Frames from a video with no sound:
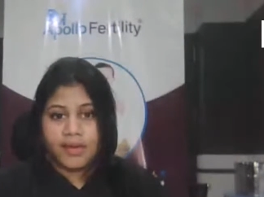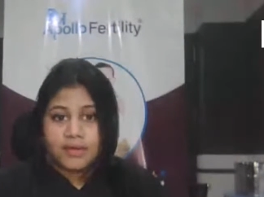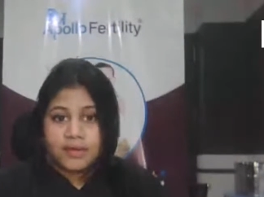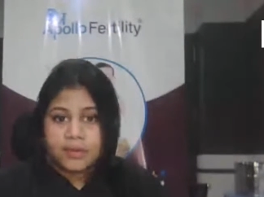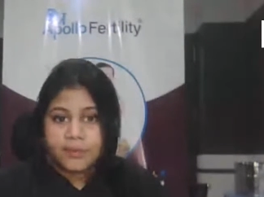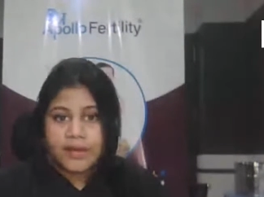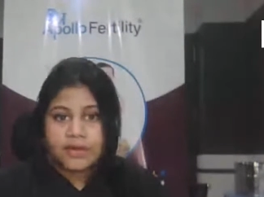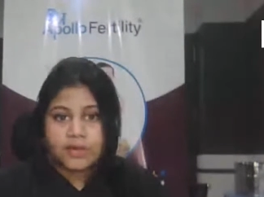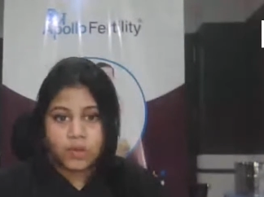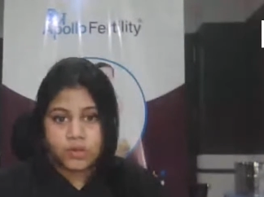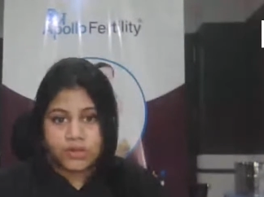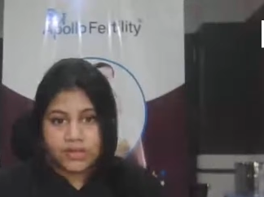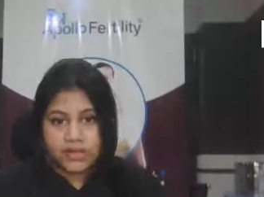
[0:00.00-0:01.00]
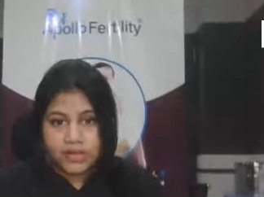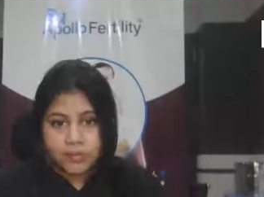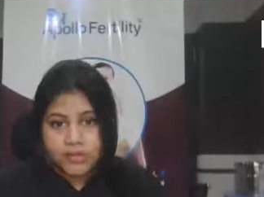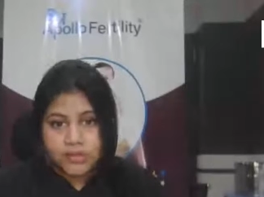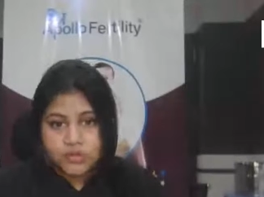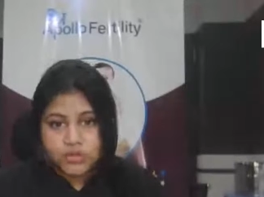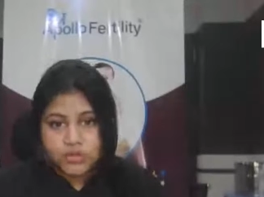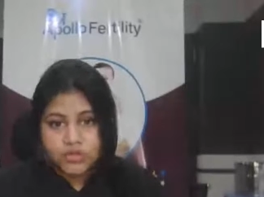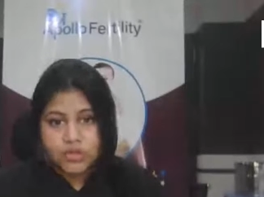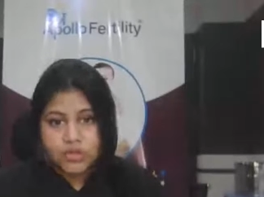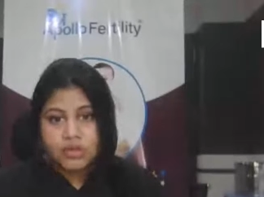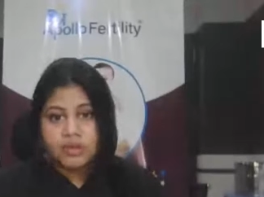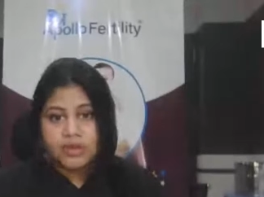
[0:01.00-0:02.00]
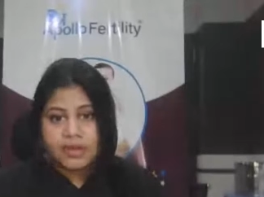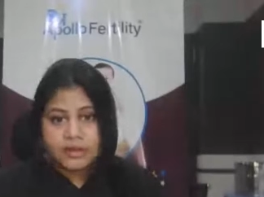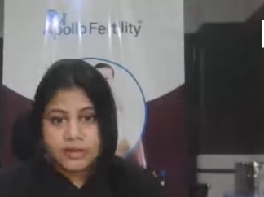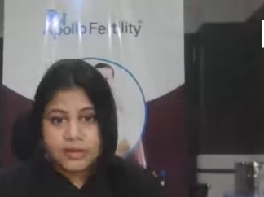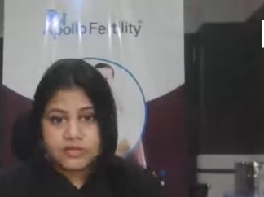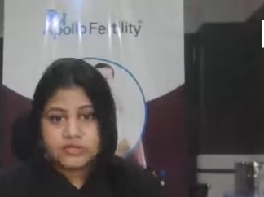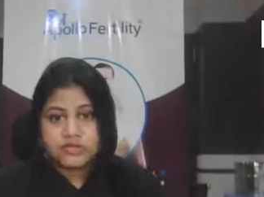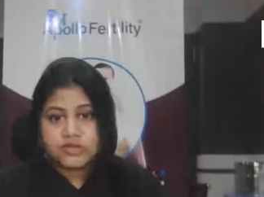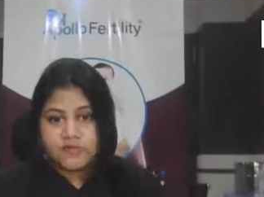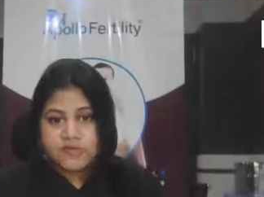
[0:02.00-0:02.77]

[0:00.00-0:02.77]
Again, depending on the AMH, LH,